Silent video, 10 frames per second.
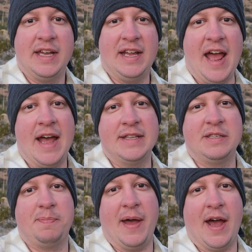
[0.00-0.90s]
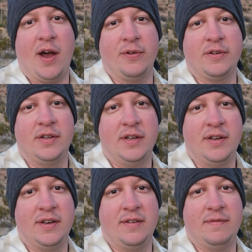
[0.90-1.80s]
It adds about
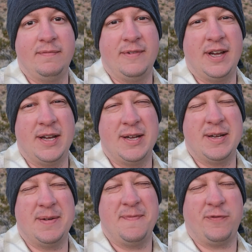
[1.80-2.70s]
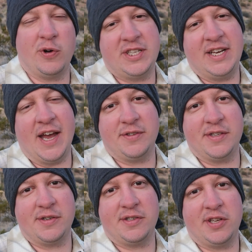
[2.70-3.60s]
14
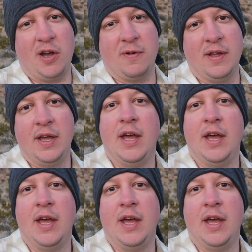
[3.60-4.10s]
ounces or so,